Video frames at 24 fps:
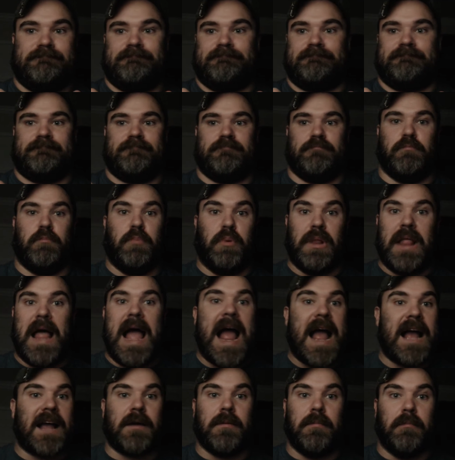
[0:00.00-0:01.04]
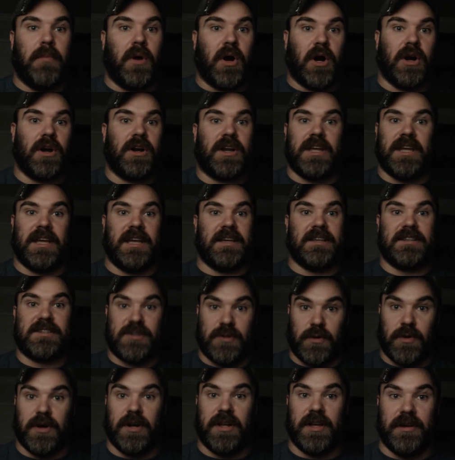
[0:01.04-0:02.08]
black market,
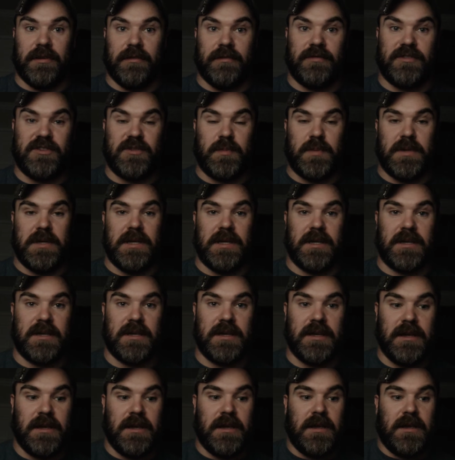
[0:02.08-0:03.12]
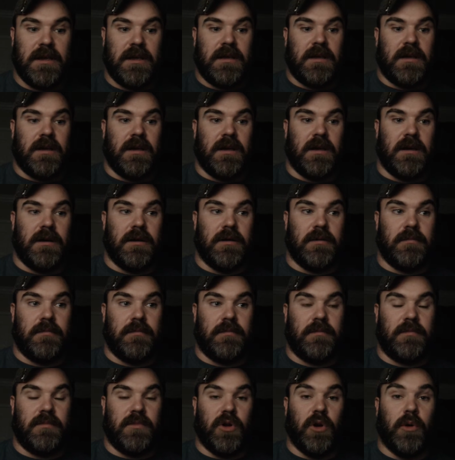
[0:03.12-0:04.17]
sort of speak,
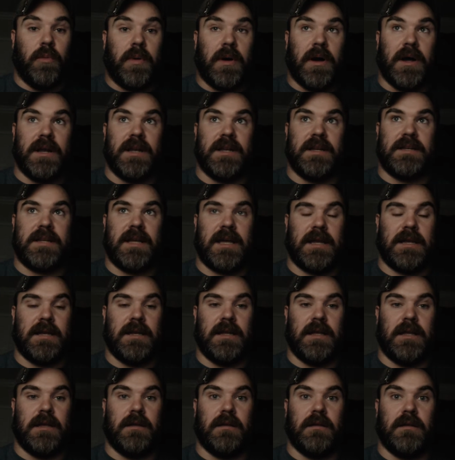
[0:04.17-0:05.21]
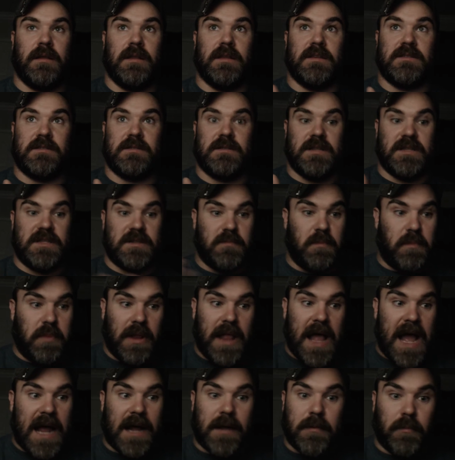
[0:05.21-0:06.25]
no pun intended, this
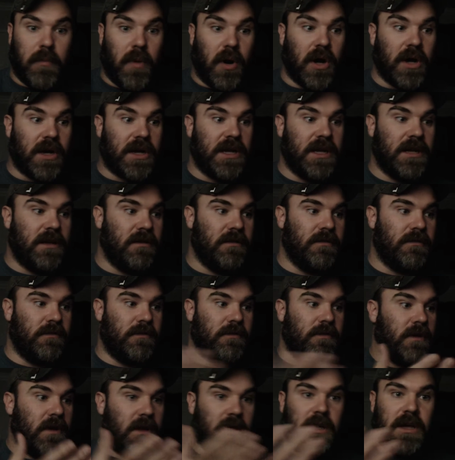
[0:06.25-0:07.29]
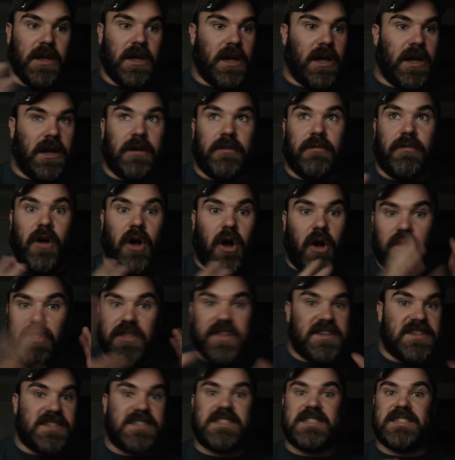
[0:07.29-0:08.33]
black market of all
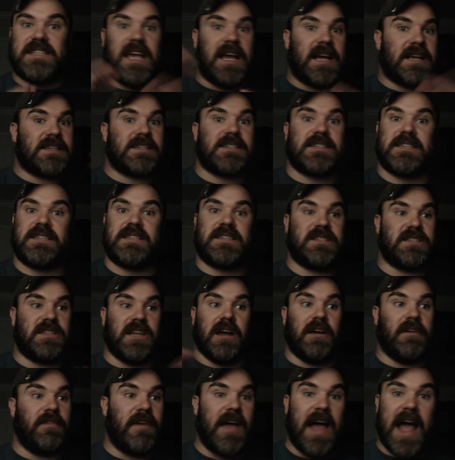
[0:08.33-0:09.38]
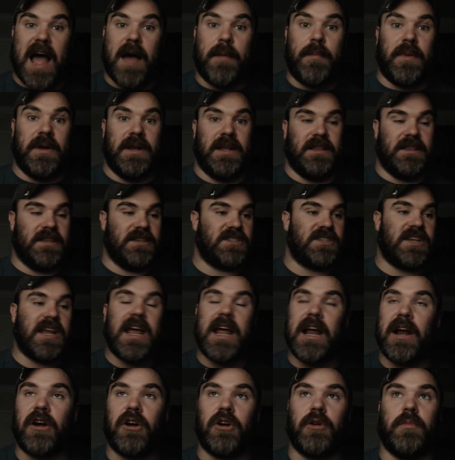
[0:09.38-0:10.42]
this sex stuff happening, this
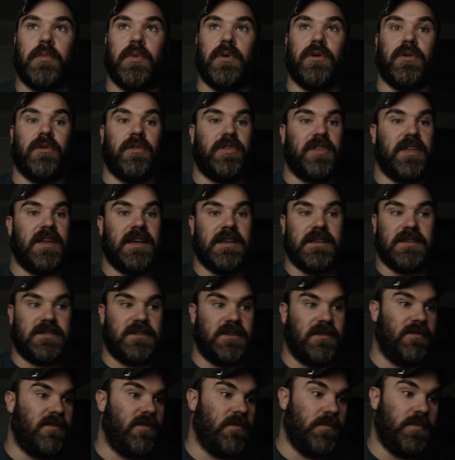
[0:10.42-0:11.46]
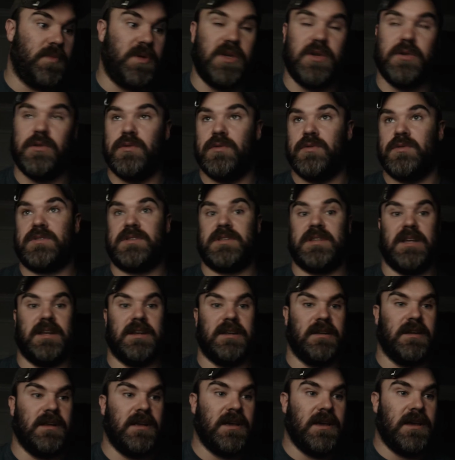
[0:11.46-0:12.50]
terrible things of abuse
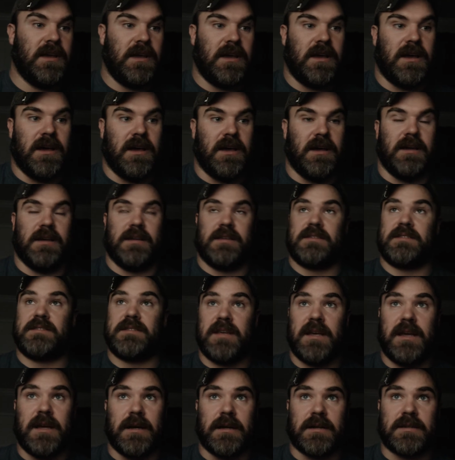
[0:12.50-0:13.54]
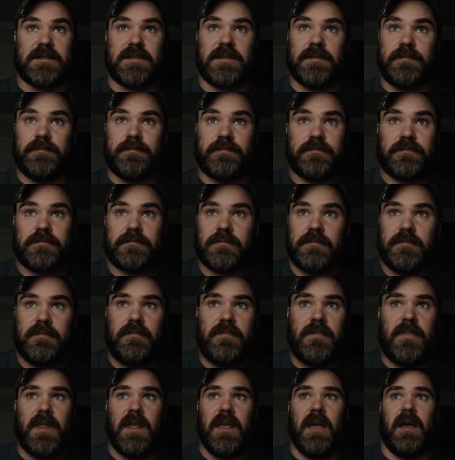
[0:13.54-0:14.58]
and sex,
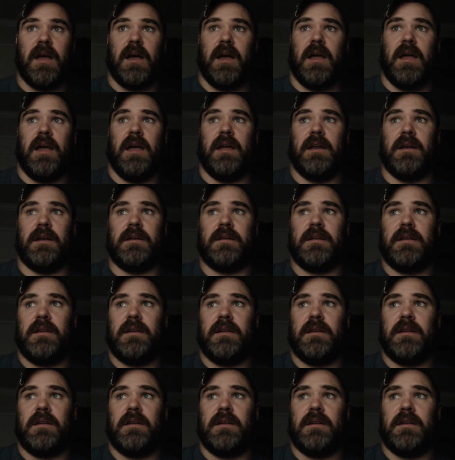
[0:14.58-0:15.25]
and